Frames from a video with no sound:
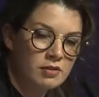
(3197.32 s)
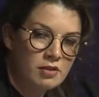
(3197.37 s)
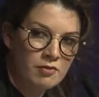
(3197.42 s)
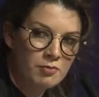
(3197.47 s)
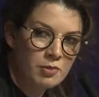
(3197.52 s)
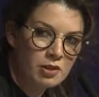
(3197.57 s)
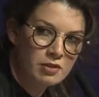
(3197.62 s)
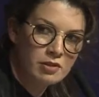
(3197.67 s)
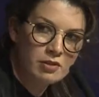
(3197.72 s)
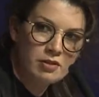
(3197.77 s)

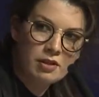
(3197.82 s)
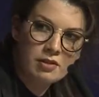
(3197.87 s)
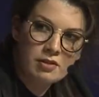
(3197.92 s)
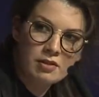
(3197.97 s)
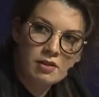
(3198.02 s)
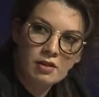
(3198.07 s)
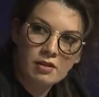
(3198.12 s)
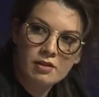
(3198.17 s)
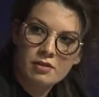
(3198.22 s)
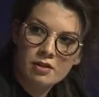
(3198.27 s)
the
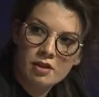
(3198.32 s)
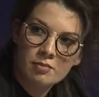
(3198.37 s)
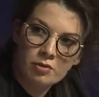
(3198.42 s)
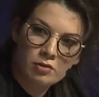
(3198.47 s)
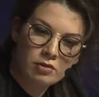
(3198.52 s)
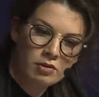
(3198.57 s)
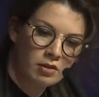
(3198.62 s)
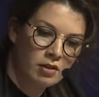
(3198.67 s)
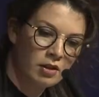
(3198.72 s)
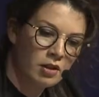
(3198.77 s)
Ministry
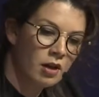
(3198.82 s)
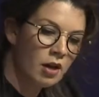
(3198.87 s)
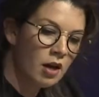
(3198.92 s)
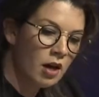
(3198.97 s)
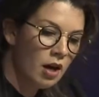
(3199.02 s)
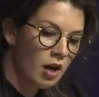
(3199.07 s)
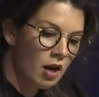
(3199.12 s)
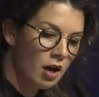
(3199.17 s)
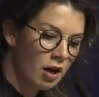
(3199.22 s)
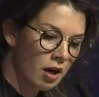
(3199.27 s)
of
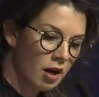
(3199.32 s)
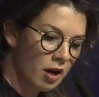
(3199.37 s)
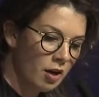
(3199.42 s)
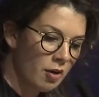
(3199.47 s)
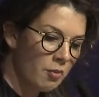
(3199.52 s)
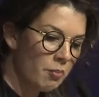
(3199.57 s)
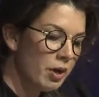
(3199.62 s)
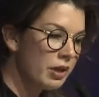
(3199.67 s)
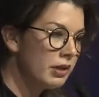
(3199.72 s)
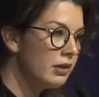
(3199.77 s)

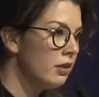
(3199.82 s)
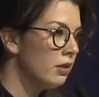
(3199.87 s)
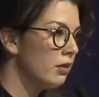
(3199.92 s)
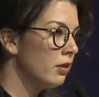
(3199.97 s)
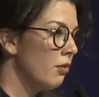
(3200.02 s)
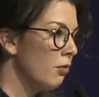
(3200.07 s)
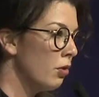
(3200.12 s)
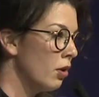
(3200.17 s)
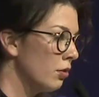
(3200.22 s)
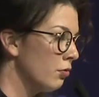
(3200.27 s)
Construction,
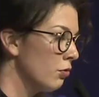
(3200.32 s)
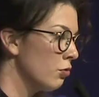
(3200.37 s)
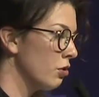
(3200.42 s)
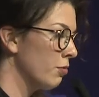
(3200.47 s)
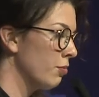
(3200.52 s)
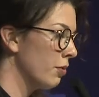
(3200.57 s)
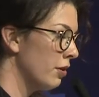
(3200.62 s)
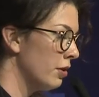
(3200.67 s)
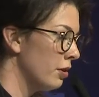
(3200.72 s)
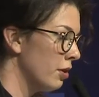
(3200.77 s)
and
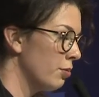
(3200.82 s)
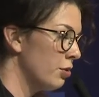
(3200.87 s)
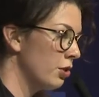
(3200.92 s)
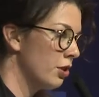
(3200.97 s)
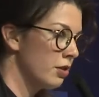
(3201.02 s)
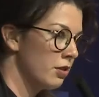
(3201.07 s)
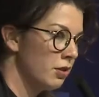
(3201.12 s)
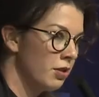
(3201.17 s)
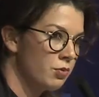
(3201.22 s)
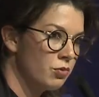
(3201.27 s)
we
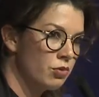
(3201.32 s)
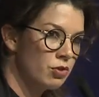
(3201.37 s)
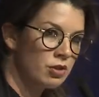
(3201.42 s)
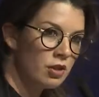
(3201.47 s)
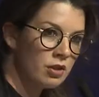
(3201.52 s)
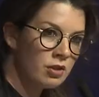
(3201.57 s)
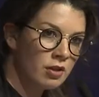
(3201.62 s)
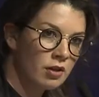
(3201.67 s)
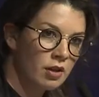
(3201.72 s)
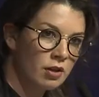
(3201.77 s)
have
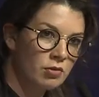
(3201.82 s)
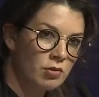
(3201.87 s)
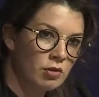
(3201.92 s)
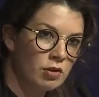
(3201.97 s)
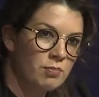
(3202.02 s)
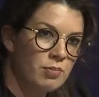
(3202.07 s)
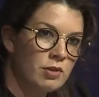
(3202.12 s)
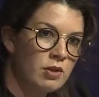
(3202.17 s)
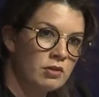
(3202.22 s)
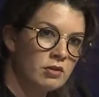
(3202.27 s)
developed
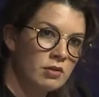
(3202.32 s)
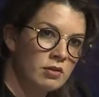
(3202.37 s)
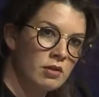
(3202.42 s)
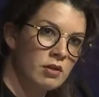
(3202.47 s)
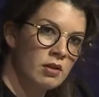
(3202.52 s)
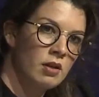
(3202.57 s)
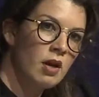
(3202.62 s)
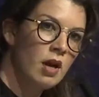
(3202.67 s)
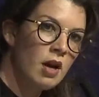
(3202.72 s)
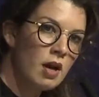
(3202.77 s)
the model
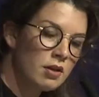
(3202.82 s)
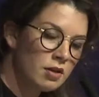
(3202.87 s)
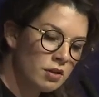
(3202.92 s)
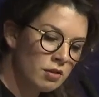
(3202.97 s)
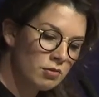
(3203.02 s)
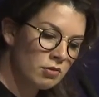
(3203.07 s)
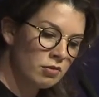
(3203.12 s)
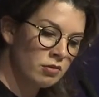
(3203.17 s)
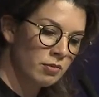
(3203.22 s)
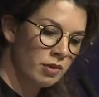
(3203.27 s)
of
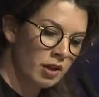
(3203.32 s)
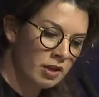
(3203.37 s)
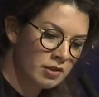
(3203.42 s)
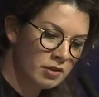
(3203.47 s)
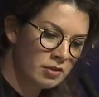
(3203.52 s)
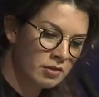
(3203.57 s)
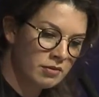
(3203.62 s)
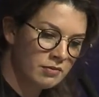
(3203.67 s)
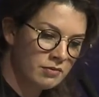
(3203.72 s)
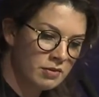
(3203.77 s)
how we
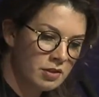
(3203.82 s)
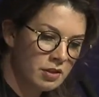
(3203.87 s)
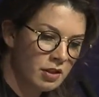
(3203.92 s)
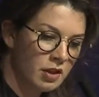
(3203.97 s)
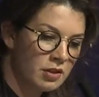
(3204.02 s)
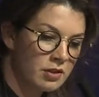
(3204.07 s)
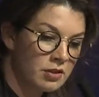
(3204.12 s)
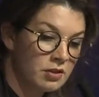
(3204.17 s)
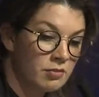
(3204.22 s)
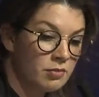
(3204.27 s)
can do
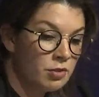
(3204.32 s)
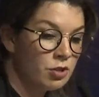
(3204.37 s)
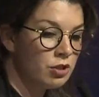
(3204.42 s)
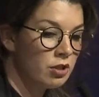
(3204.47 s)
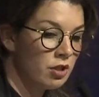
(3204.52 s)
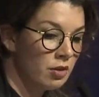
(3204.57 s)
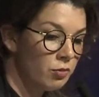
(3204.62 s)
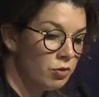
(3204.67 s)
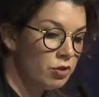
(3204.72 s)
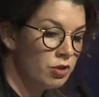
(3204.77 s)
the
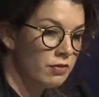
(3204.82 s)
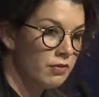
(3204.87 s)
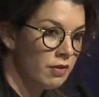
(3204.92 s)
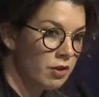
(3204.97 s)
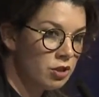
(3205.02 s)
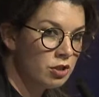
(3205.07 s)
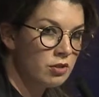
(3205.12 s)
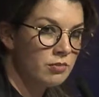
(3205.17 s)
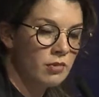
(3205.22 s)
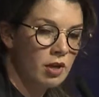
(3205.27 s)

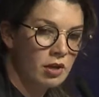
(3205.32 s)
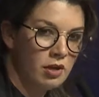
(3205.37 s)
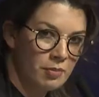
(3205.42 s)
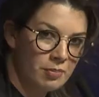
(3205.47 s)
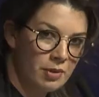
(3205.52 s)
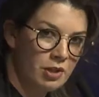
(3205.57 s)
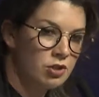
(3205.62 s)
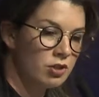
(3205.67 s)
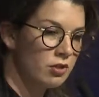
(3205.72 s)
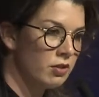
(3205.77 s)
discussion,
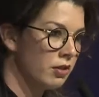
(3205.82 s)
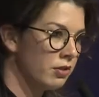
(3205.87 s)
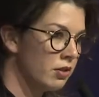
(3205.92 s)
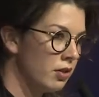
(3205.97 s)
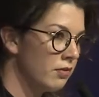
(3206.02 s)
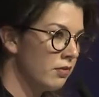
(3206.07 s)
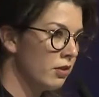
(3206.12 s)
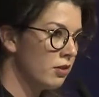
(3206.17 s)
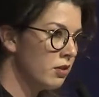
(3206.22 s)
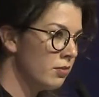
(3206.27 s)
public
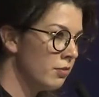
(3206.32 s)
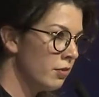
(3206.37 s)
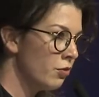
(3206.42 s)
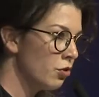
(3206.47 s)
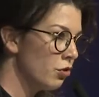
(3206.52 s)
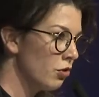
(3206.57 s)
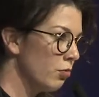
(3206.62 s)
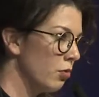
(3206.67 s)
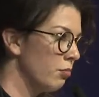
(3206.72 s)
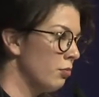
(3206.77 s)
discussions.